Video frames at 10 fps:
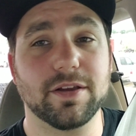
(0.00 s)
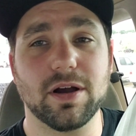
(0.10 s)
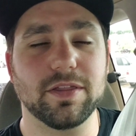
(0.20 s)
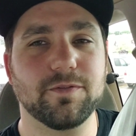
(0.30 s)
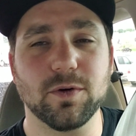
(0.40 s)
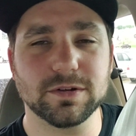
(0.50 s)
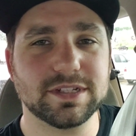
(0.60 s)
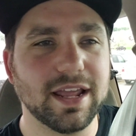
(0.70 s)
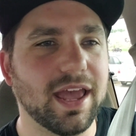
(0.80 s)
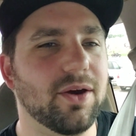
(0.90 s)
called the
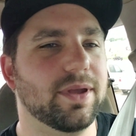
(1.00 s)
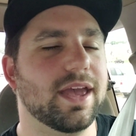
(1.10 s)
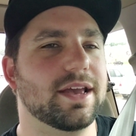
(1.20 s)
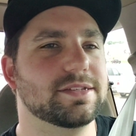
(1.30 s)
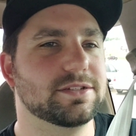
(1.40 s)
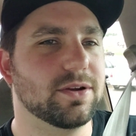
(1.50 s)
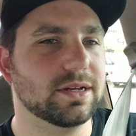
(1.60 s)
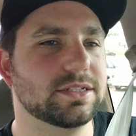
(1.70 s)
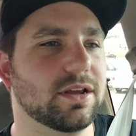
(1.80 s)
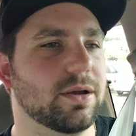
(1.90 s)
4-State Outcast
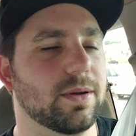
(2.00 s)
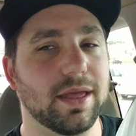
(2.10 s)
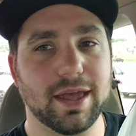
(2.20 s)
Truck Show,